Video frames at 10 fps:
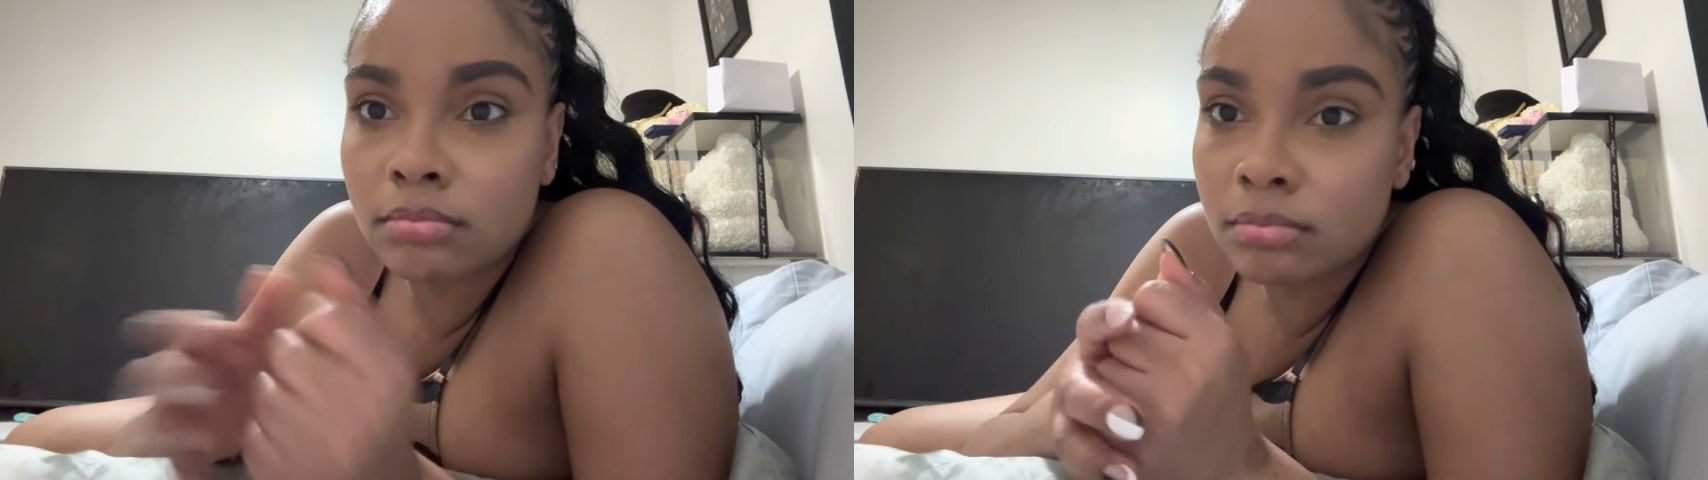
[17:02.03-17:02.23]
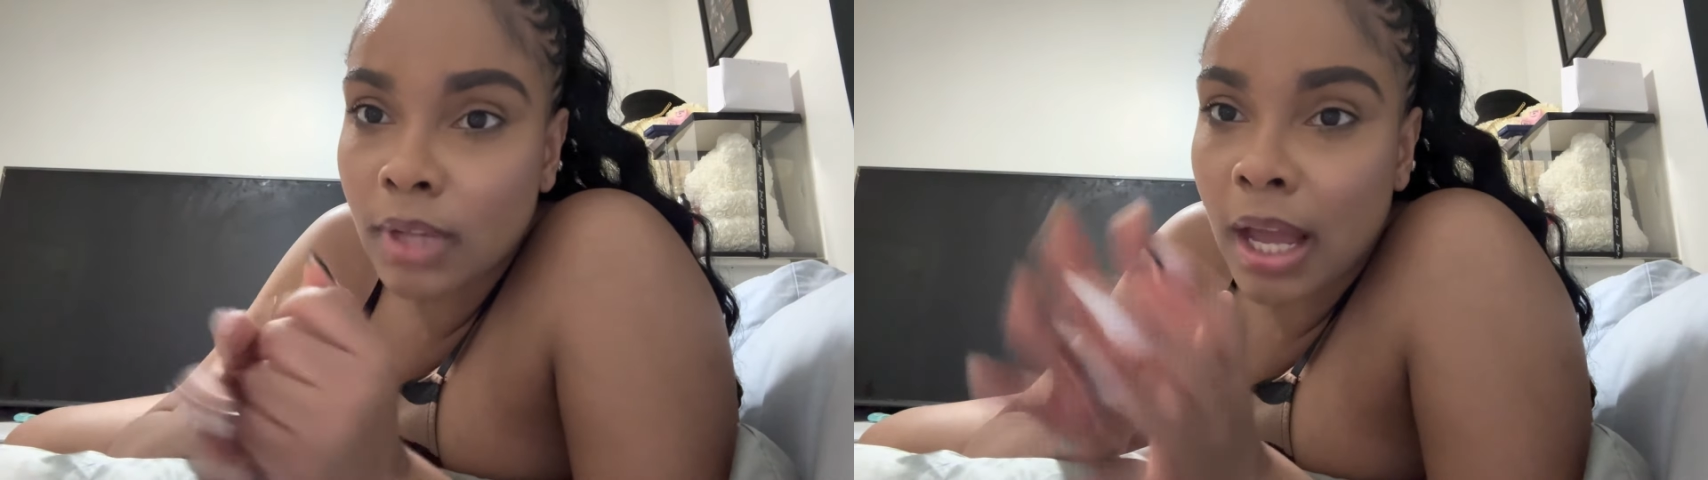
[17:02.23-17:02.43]

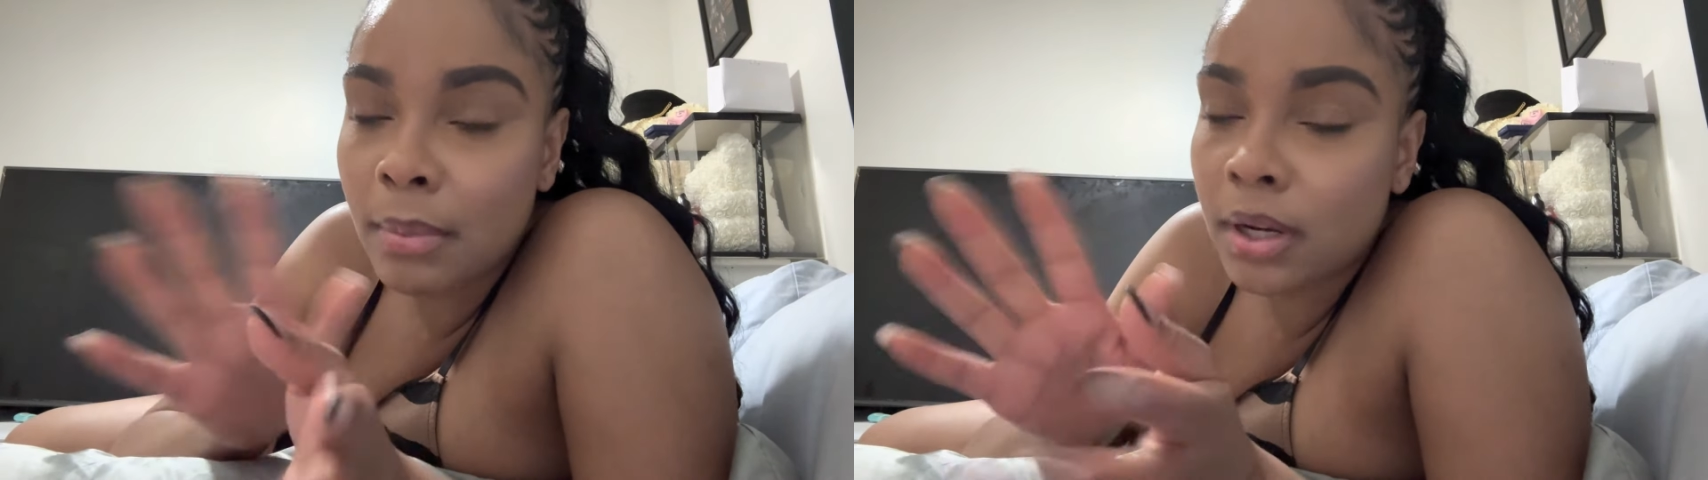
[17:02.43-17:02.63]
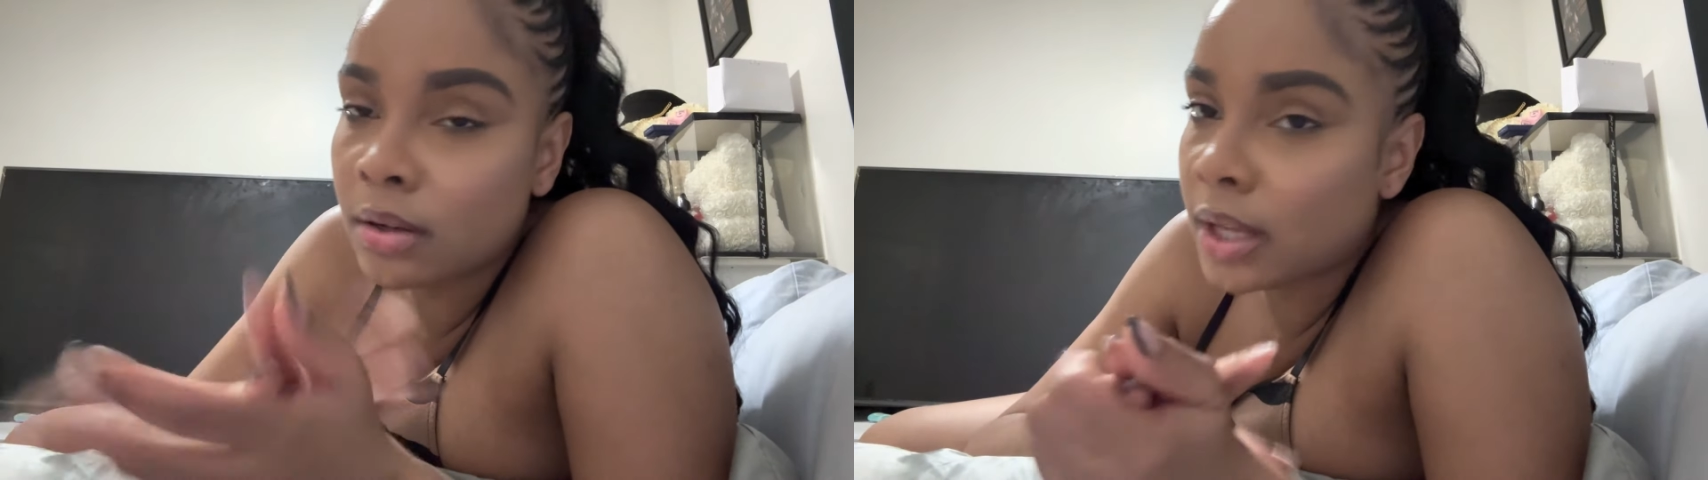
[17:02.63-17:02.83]
I'm
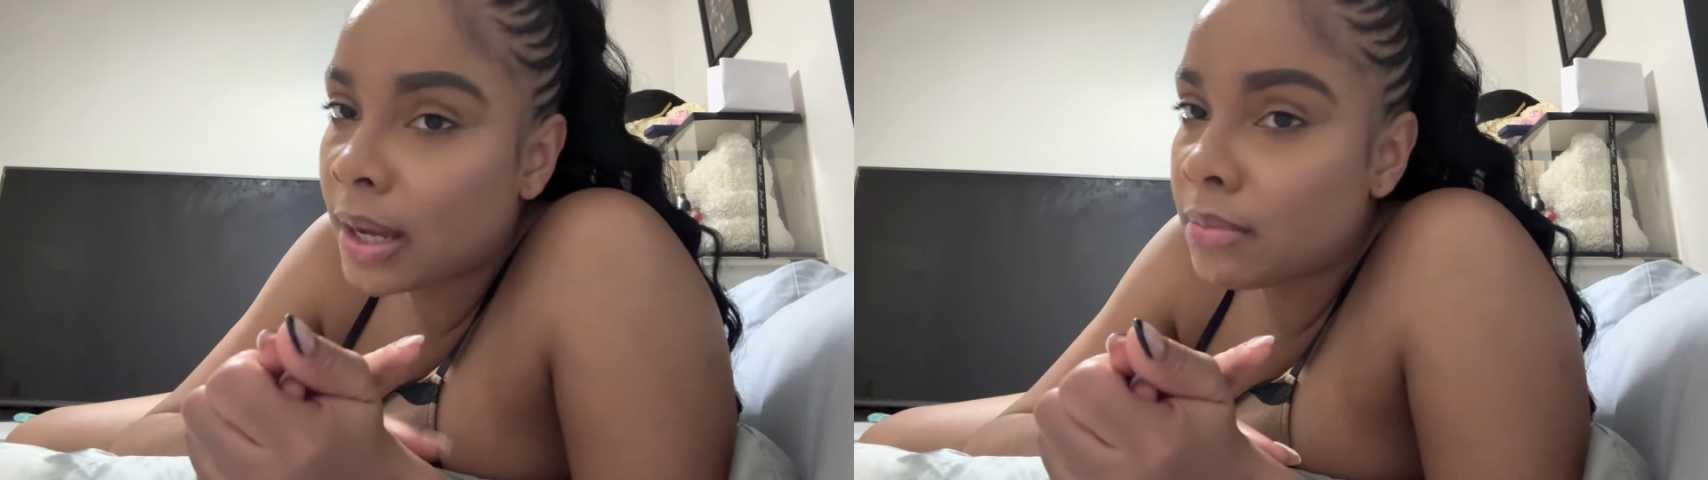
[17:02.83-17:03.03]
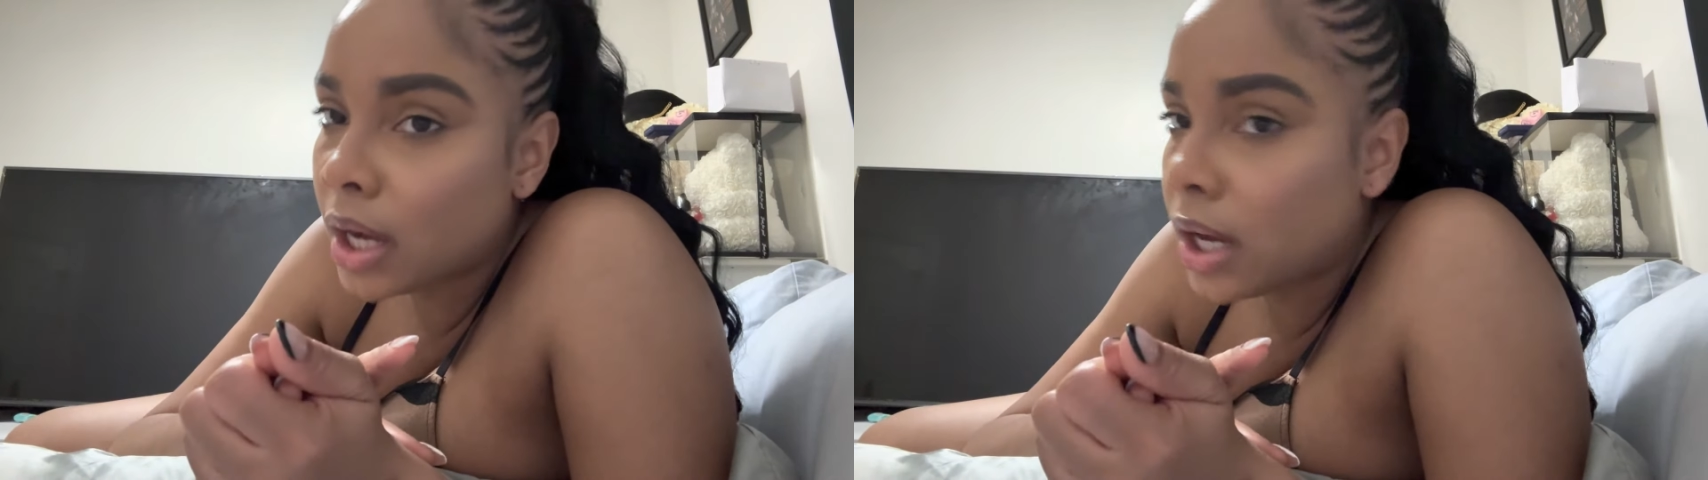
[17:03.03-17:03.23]
alert, like
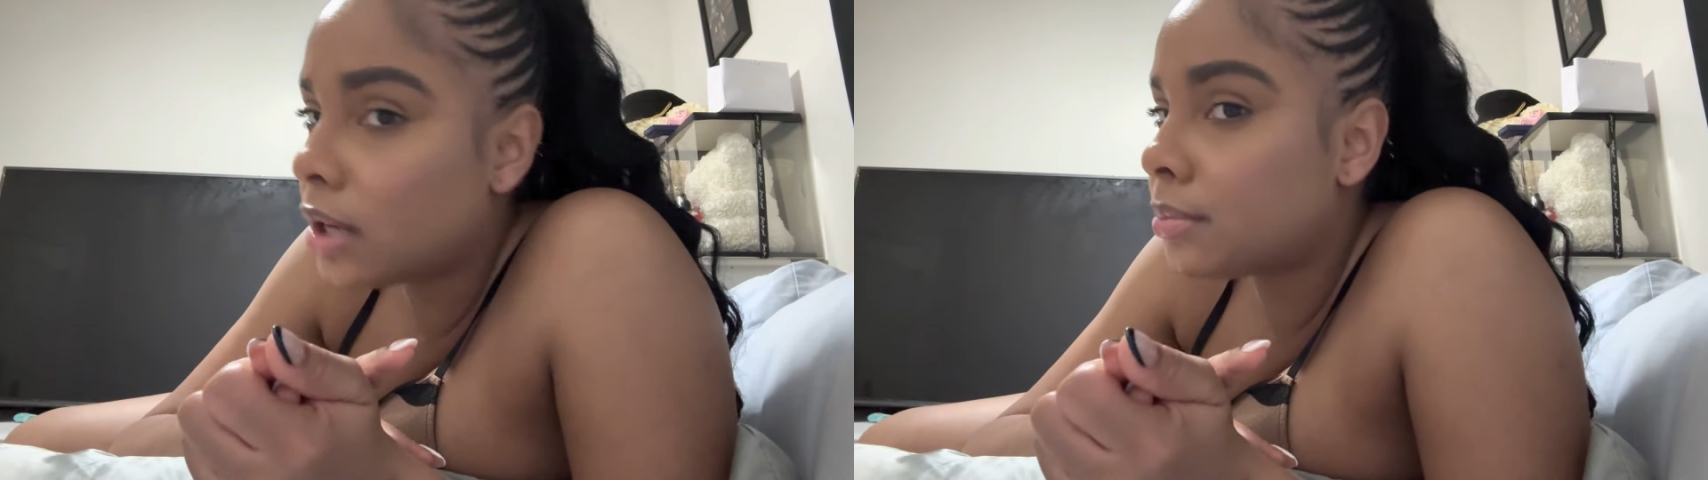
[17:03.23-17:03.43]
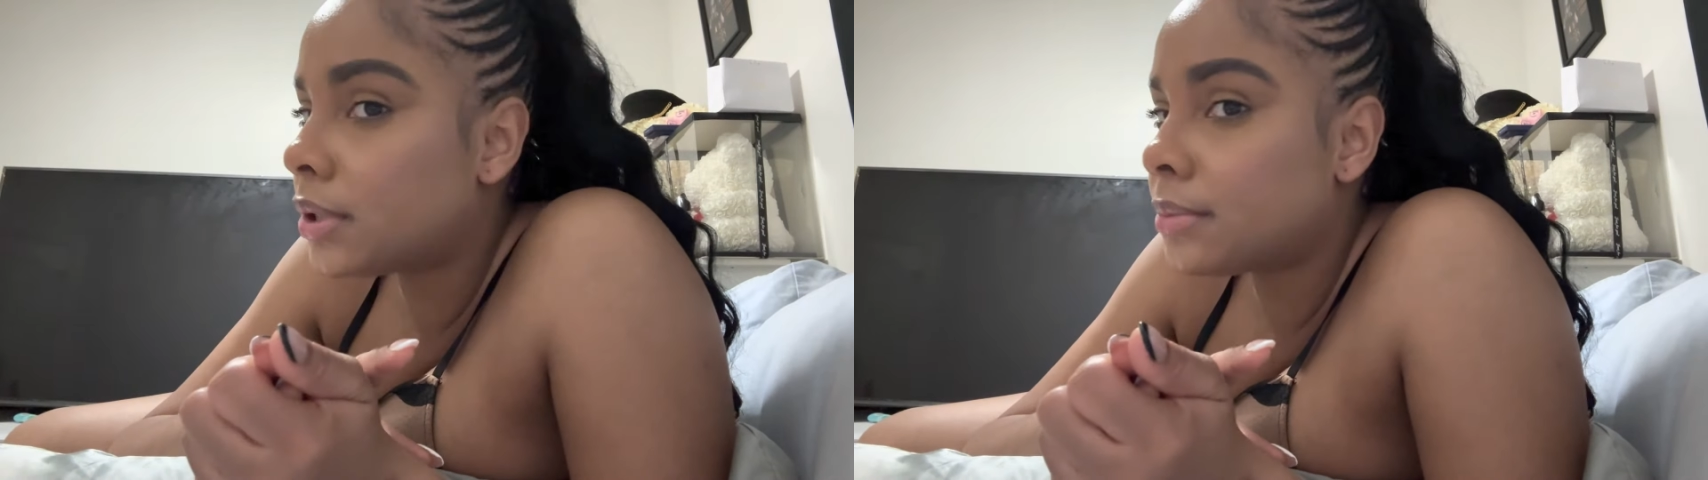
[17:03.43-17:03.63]
I'm
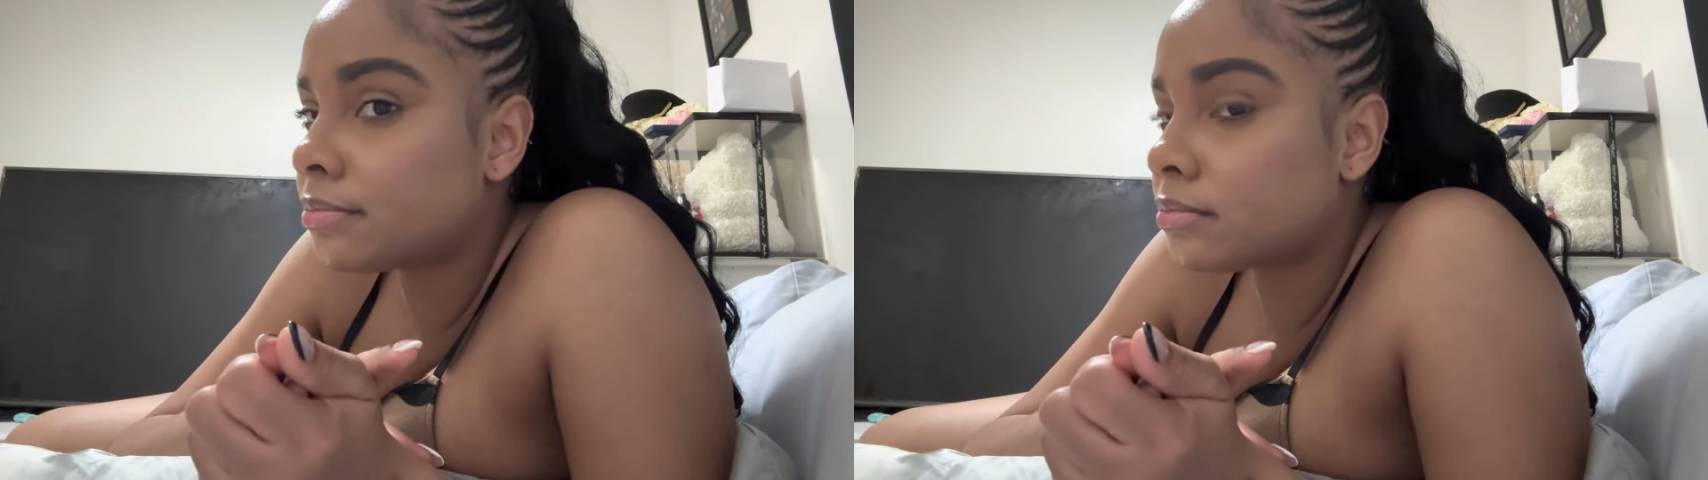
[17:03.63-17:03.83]
God, but